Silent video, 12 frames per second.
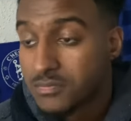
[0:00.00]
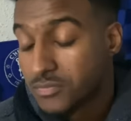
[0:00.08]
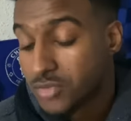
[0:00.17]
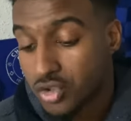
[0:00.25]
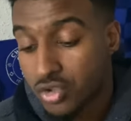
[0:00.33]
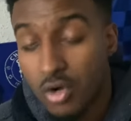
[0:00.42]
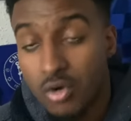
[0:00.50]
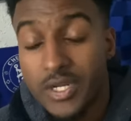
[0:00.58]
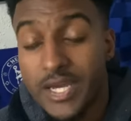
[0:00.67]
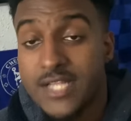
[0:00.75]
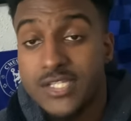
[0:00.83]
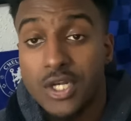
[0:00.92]
Struggled
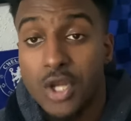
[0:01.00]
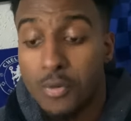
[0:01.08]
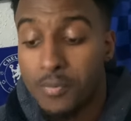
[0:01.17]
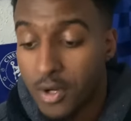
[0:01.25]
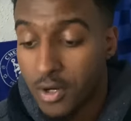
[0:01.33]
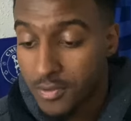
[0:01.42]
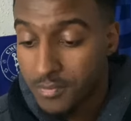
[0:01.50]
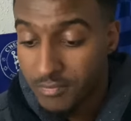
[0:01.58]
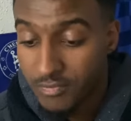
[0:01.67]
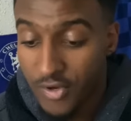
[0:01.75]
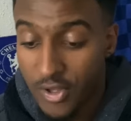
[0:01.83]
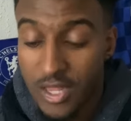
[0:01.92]
against a low block.
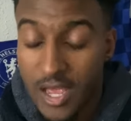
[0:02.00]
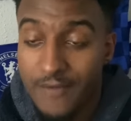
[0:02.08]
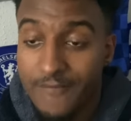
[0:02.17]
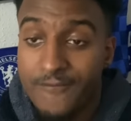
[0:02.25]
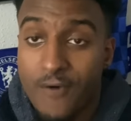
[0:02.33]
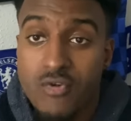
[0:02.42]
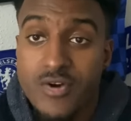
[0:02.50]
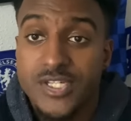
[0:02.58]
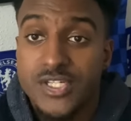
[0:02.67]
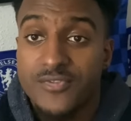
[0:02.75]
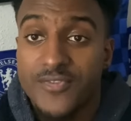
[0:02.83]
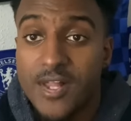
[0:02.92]
Felt like
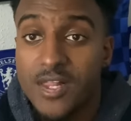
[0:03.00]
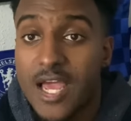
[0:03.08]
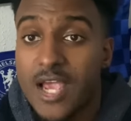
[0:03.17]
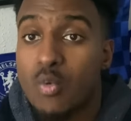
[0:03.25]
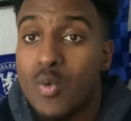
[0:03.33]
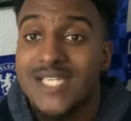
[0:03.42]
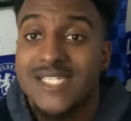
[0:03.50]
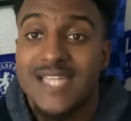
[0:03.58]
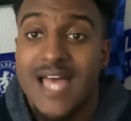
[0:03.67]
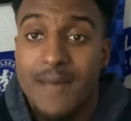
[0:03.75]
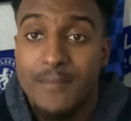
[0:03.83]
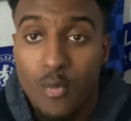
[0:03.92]
Forest, felt like West
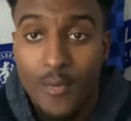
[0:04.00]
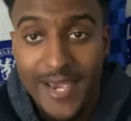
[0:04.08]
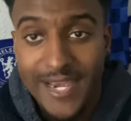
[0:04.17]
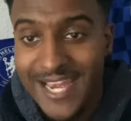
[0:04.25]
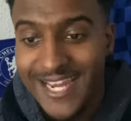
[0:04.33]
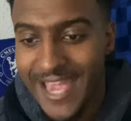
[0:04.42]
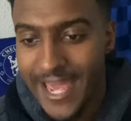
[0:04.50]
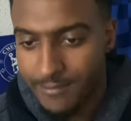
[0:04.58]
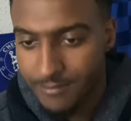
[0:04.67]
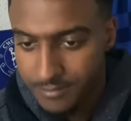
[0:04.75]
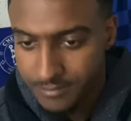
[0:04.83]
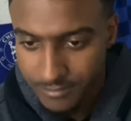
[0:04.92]
Ham away again.
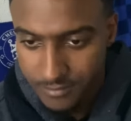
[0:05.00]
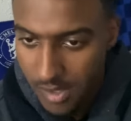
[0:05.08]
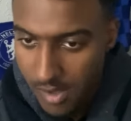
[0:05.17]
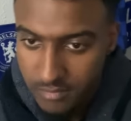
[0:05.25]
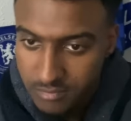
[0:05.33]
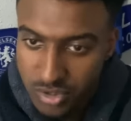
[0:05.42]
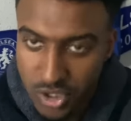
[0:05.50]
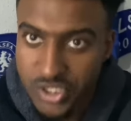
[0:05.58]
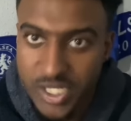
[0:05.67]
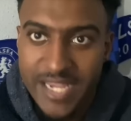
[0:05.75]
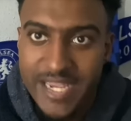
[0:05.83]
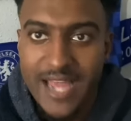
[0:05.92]

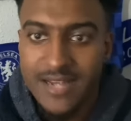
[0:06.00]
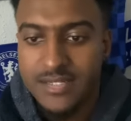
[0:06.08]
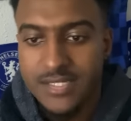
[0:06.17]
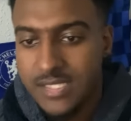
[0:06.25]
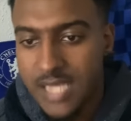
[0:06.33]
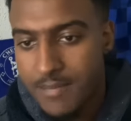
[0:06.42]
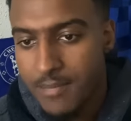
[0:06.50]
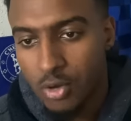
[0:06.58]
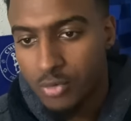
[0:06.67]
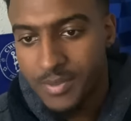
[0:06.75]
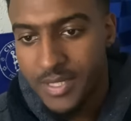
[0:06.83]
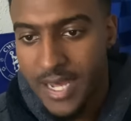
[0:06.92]
Just again, the same
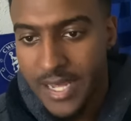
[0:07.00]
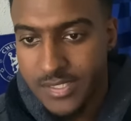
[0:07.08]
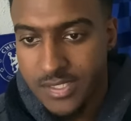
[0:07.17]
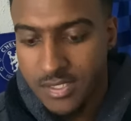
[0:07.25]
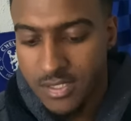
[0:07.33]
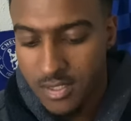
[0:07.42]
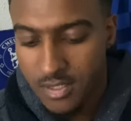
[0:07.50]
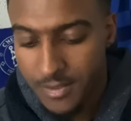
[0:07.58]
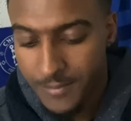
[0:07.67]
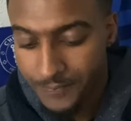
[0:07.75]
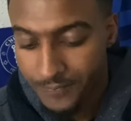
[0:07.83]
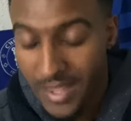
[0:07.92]
old B S.
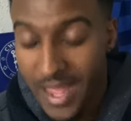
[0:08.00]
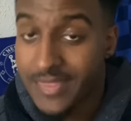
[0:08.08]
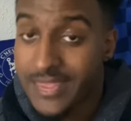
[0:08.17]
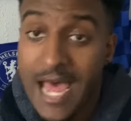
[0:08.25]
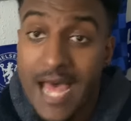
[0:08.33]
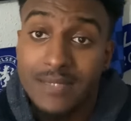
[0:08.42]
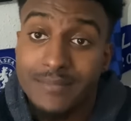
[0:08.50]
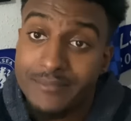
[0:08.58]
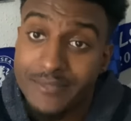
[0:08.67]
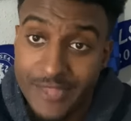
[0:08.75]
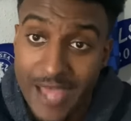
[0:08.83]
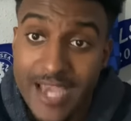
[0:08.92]
And that
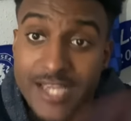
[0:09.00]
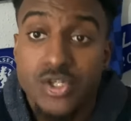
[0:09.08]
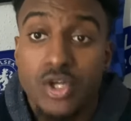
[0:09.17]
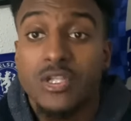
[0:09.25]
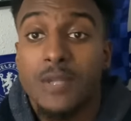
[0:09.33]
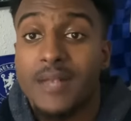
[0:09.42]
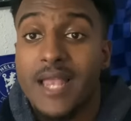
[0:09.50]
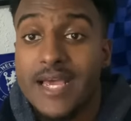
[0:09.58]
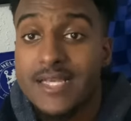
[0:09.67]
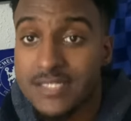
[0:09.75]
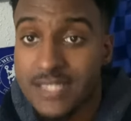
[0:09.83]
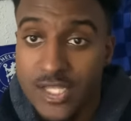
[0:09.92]
that is on the
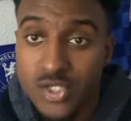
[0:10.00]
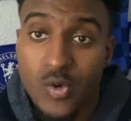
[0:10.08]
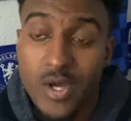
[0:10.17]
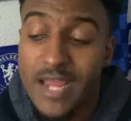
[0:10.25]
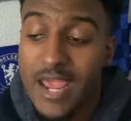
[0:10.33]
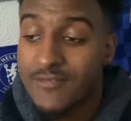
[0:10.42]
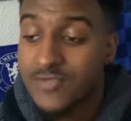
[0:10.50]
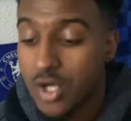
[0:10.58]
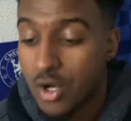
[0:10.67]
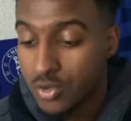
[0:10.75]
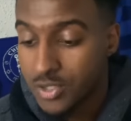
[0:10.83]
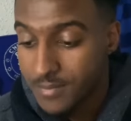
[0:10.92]
players, and that's where they have to
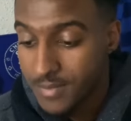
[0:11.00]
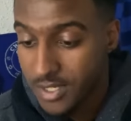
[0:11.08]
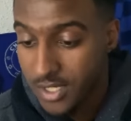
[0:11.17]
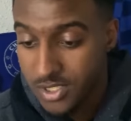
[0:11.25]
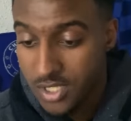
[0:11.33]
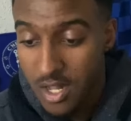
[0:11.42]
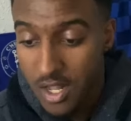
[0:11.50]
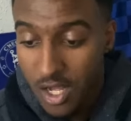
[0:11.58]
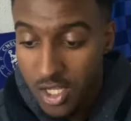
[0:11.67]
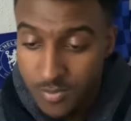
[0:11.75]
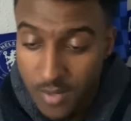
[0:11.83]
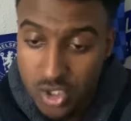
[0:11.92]
hold it. Because
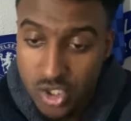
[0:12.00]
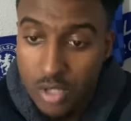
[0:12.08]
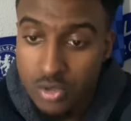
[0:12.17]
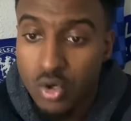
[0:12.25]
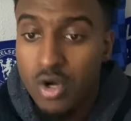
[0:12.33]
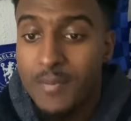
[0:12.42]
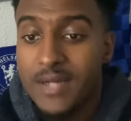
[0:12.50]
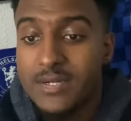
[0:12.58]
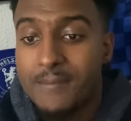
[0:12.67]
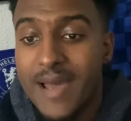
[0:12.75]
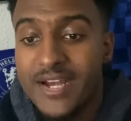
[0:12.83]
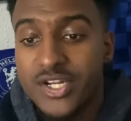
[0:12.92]
as much as I'll talk about the
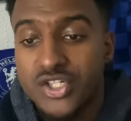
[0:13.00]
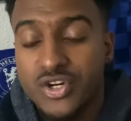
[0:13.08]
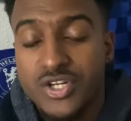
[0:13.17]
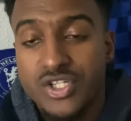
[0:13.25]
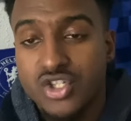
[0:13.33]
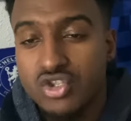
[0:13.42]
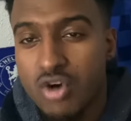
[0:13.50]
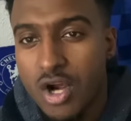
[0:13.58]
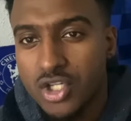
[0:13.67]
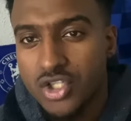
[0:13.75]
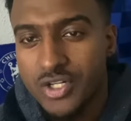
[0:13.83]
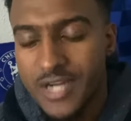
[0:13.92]
manager and his
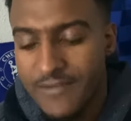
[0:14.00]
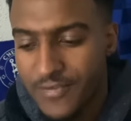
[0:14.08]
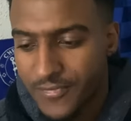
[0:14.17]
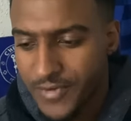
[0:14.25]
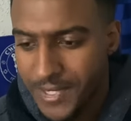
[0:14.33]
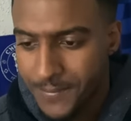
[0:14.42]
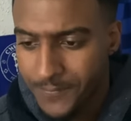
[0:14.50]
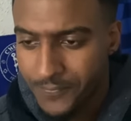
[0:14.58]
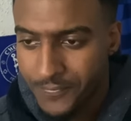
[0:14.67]
structure and everything,